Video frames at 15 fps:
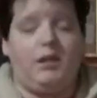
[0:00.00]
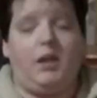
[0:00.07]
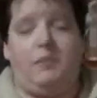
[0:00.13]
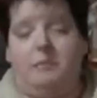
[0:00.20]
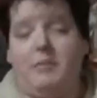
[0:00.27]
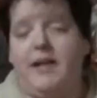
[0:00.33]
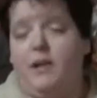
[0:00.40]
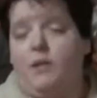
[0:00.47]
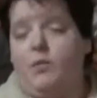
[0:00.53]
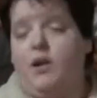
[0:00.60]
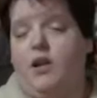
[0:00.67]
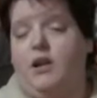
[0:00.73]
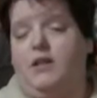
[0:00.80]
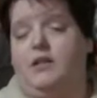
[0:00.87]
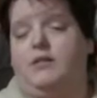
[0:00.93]

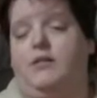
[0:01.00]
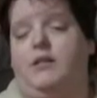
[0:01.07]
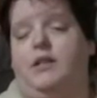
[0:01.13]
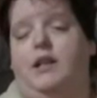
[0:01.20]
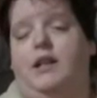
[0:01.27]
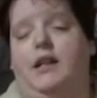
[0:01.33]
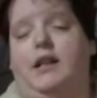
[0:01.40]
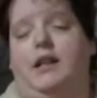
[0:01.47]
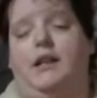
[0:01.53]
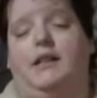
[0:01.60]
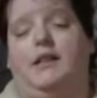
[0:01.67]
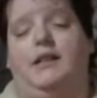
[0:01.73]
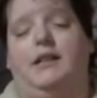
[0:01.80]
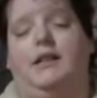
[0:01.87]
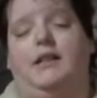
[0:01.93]
Meanwhile,
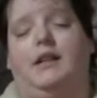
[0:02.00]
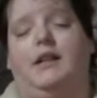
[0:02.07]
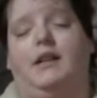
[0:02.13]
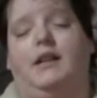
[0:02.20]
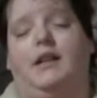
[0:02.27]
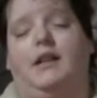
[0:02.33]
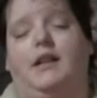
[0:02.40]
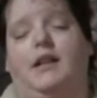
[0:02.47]
a